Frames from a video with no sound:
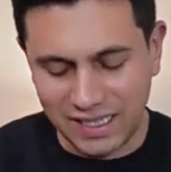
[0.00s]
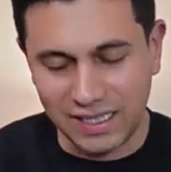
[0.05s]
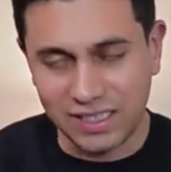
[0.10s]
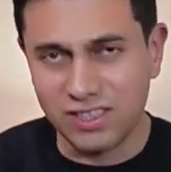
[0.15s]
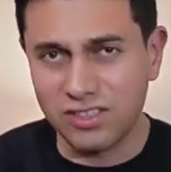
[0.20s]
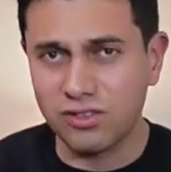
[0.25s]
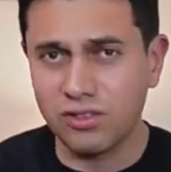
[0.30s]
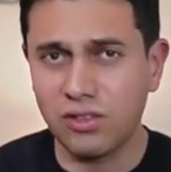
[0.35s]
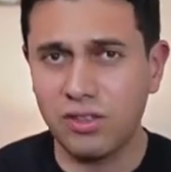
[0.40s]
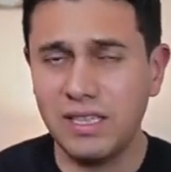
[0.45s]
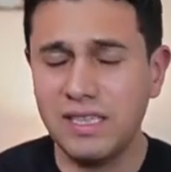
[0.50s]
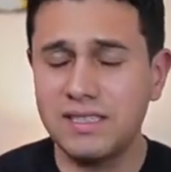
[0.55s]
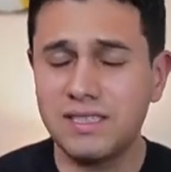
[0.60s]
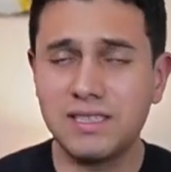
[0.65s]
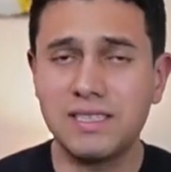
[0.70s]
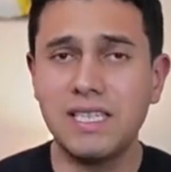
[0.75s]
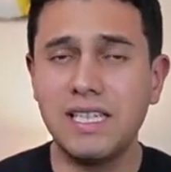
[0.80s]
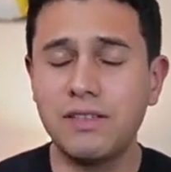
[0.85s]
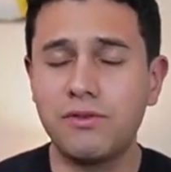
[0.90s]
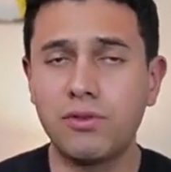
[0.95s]
So let's
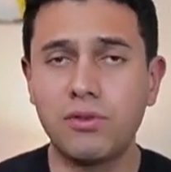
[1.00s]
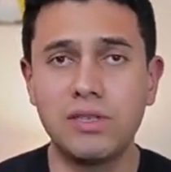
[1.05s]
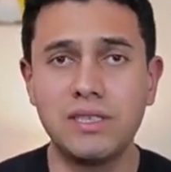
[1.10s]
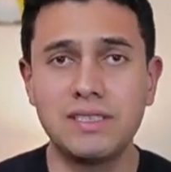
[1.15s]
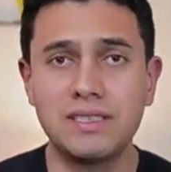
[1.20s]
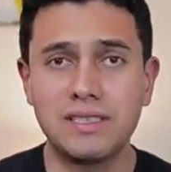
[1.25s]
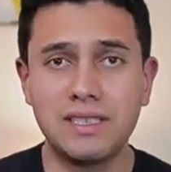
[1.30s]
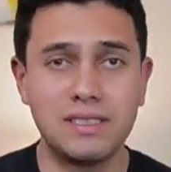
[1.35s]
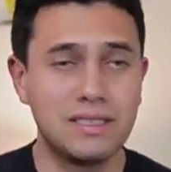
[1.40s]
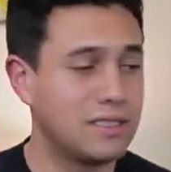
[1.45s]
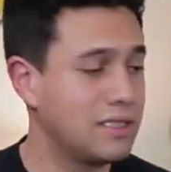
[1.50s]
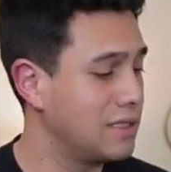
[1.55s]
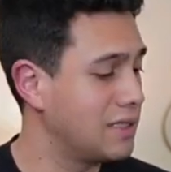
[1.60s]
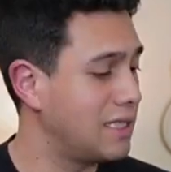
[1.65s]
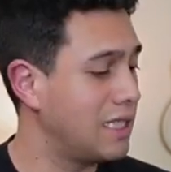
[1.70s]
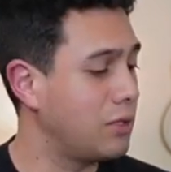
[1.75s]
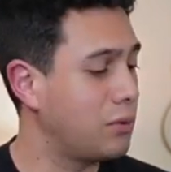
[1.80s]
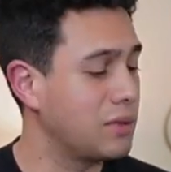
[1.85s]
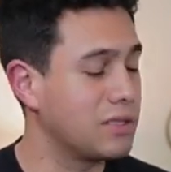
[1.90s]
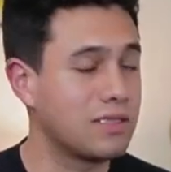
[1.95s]
take, for instance,
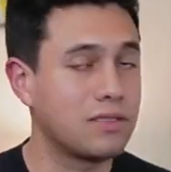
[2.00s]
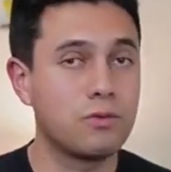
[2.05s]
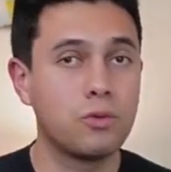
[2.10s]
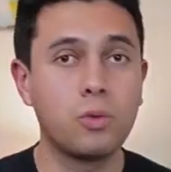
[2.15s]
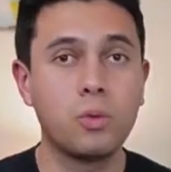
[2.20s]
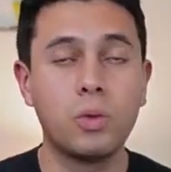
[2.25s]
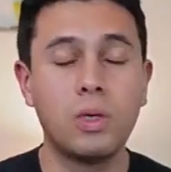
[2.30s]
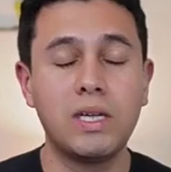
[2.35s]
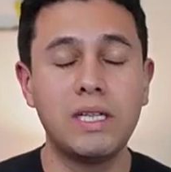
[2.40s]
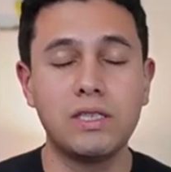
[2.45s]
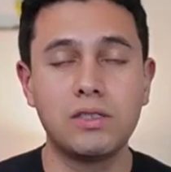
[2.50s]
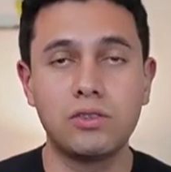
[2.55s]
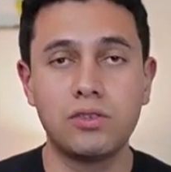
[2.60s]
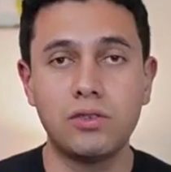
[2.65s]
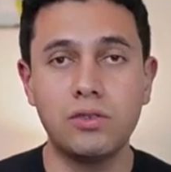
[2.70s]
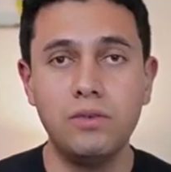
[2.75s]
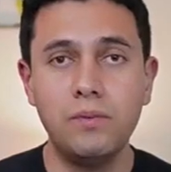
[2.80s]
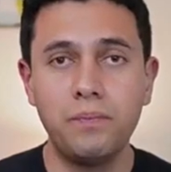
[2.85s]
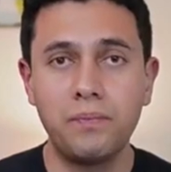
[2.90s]
sequence 1 and 2,